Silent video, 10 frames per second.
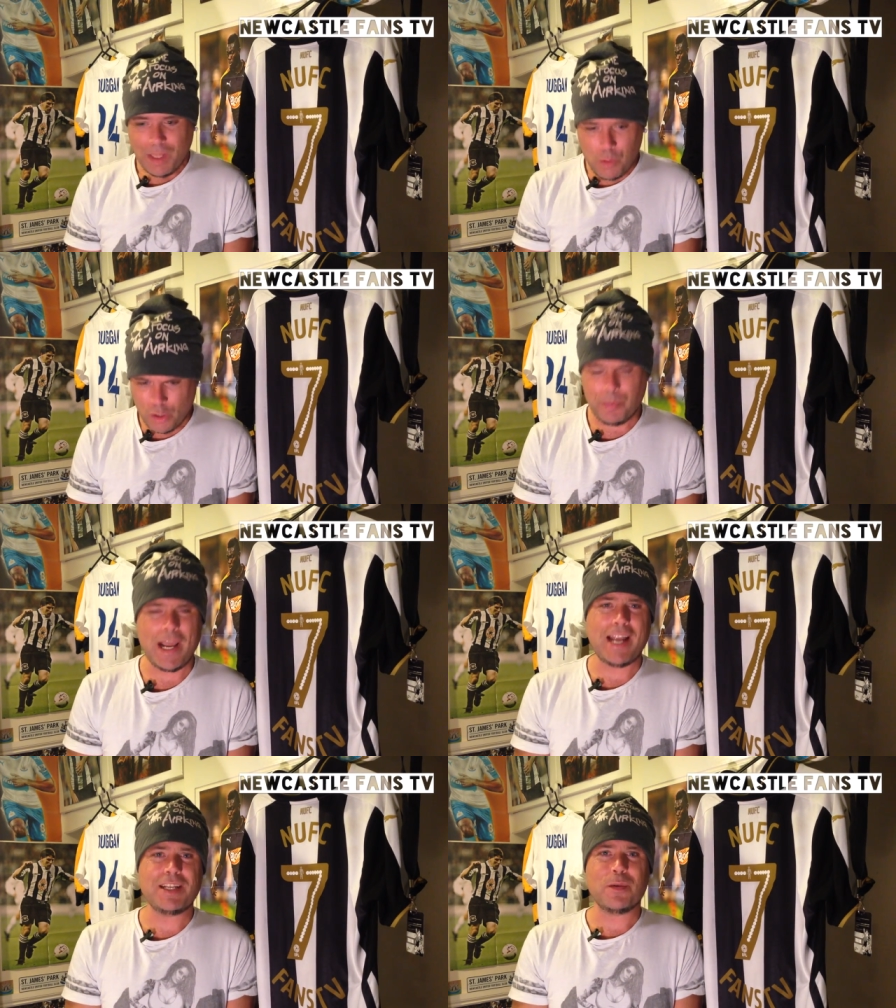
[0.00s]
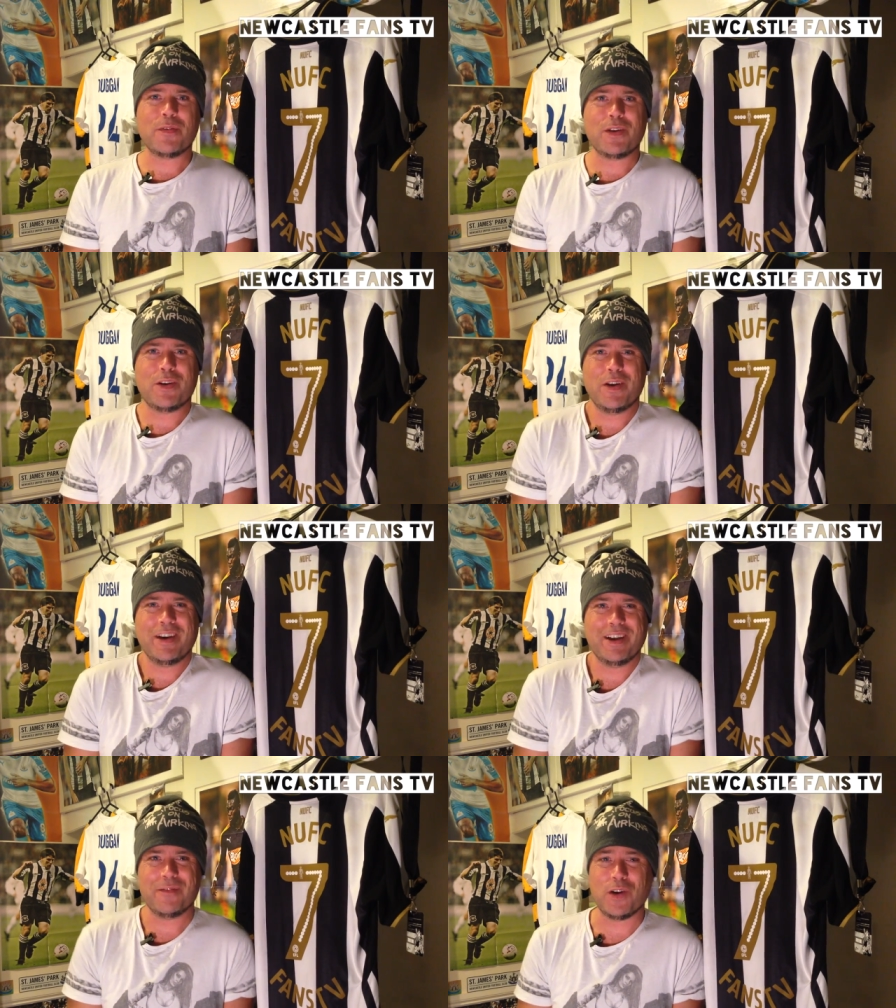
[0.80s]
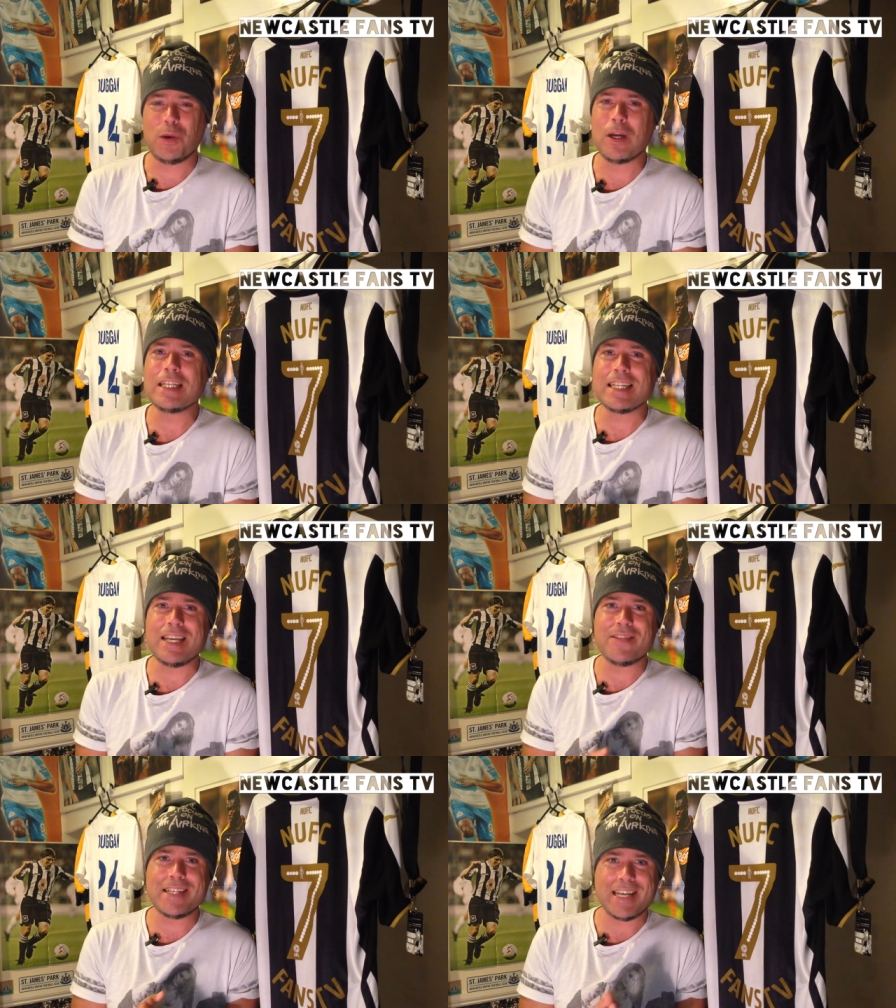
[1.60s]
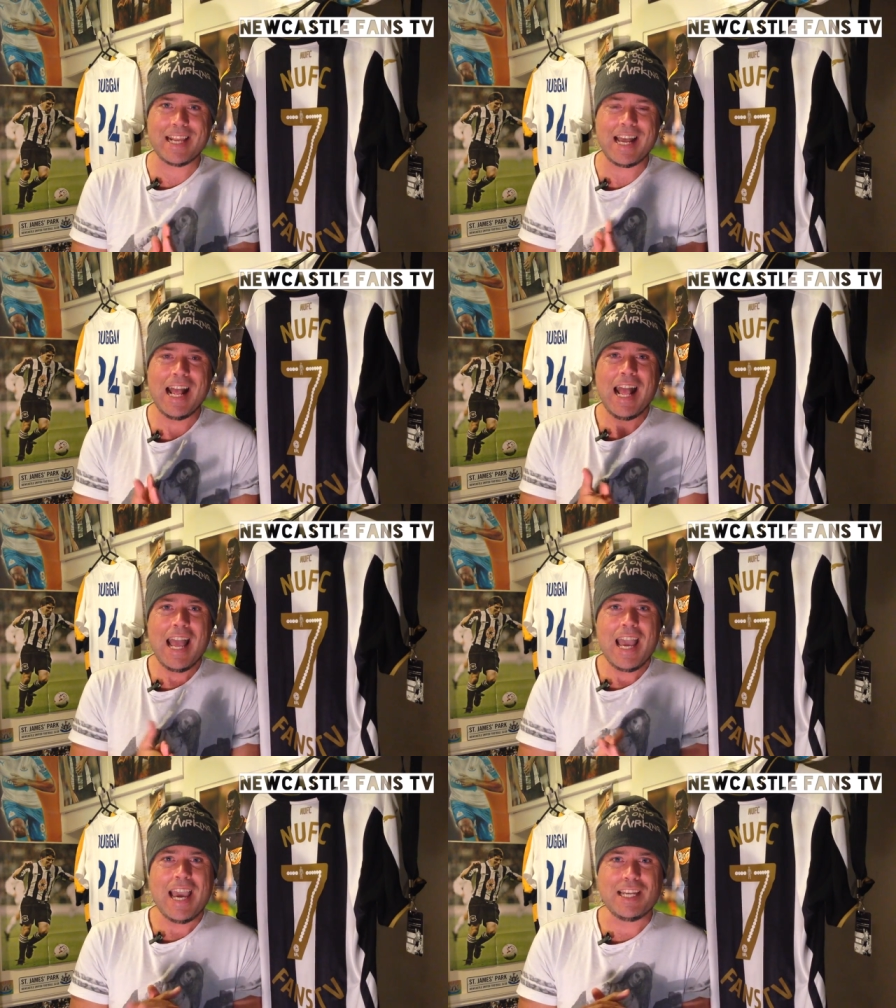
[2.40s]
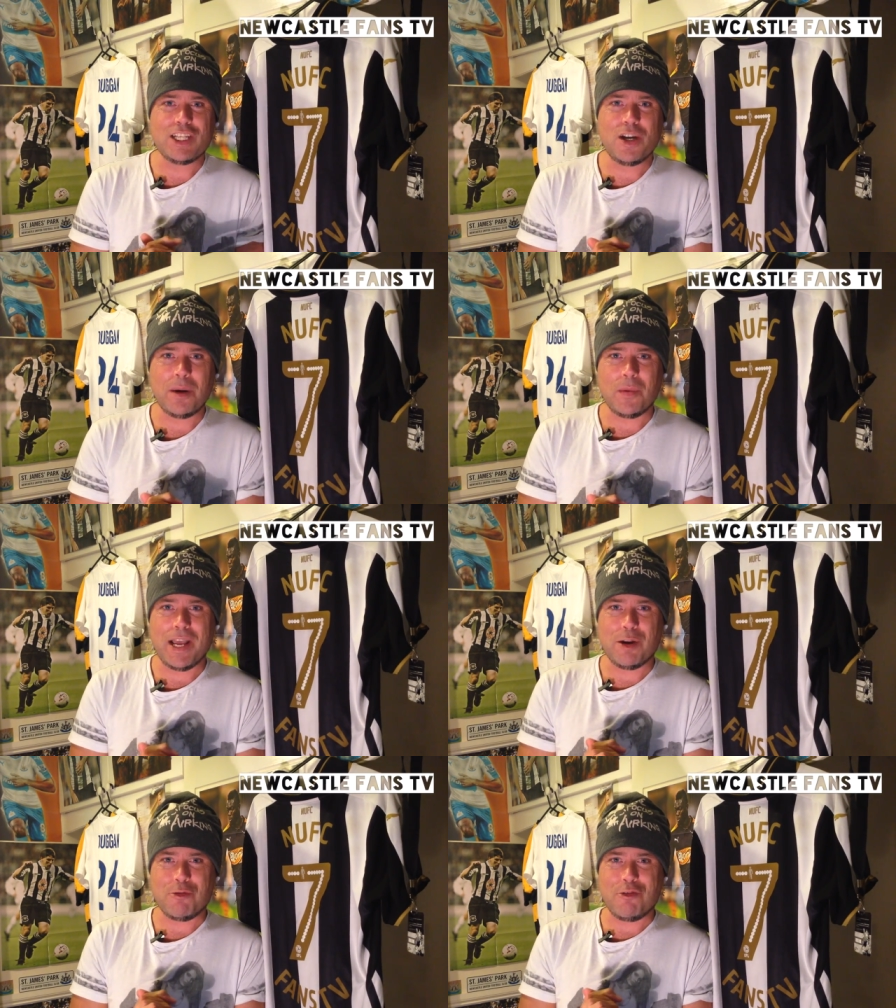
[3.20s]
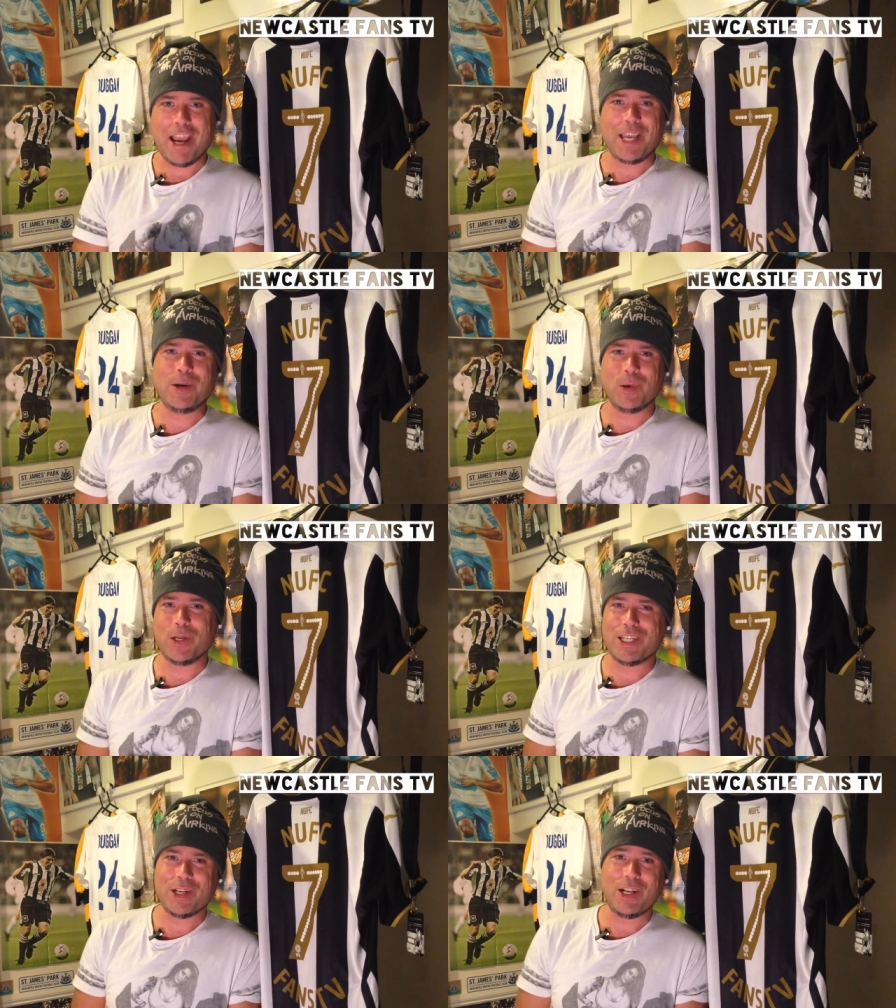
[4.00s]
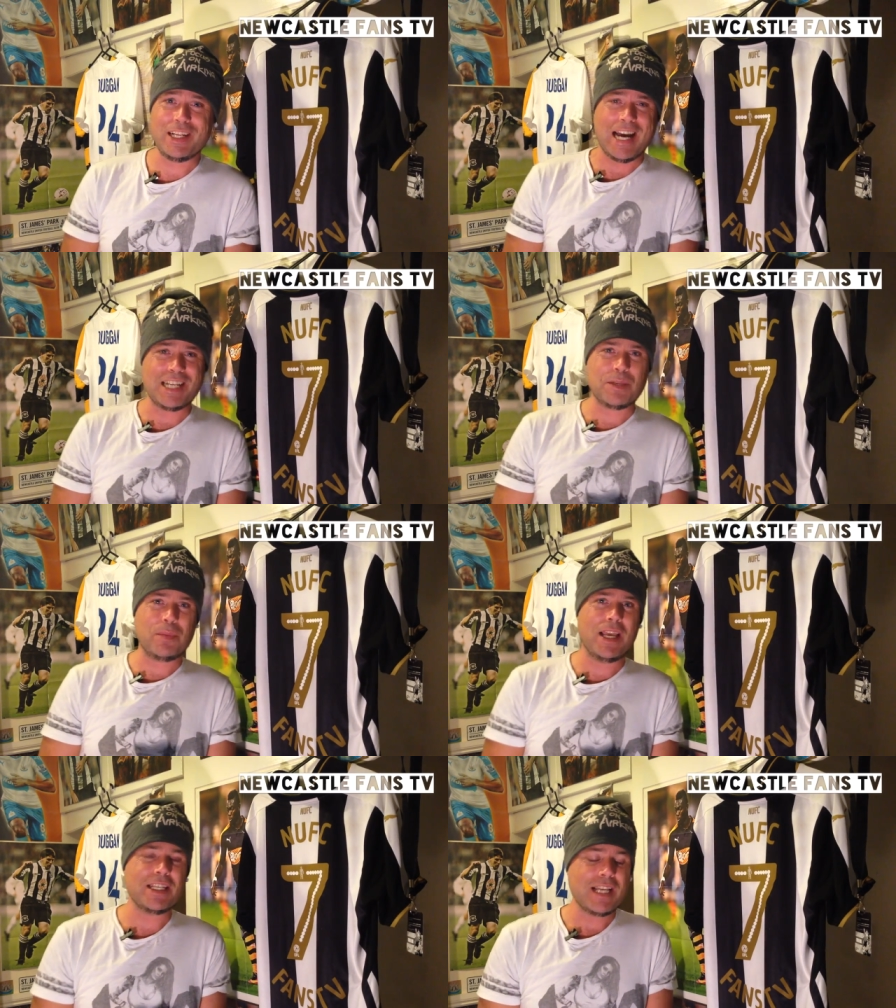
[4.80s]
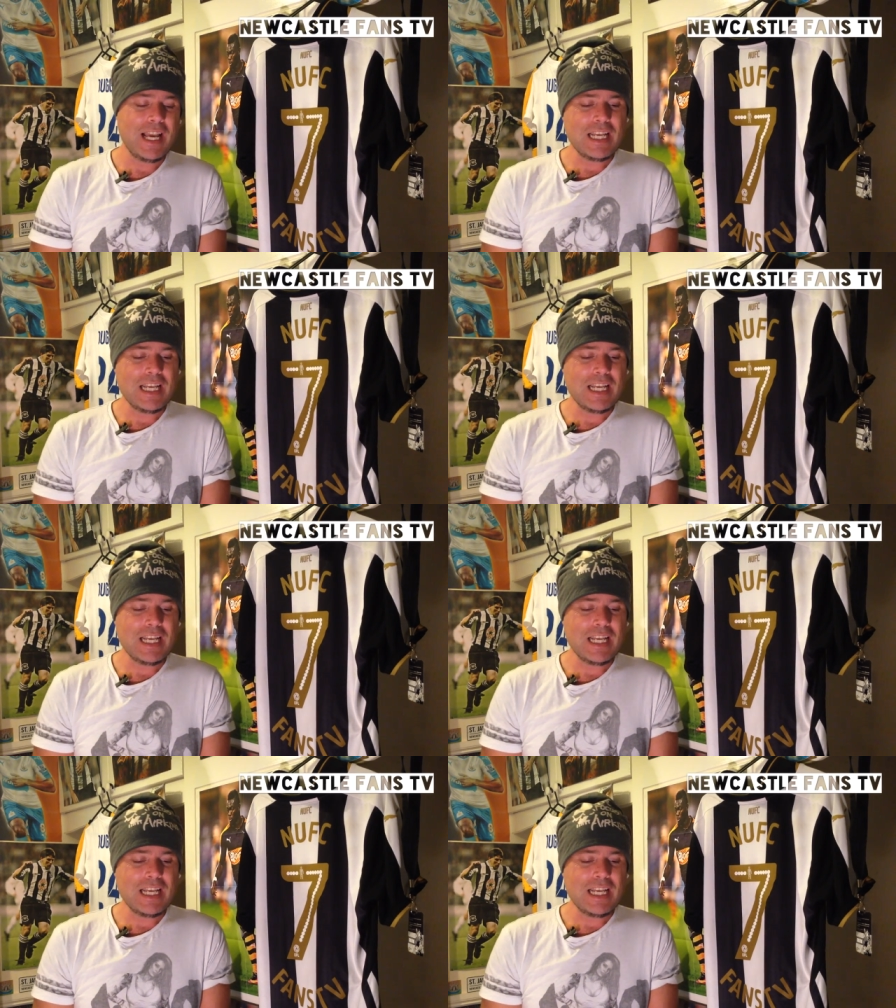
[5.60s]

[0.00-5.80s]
I'm going to end it with a funny one. Stephen Taylor has come out and had a right go at Sunderland as a place.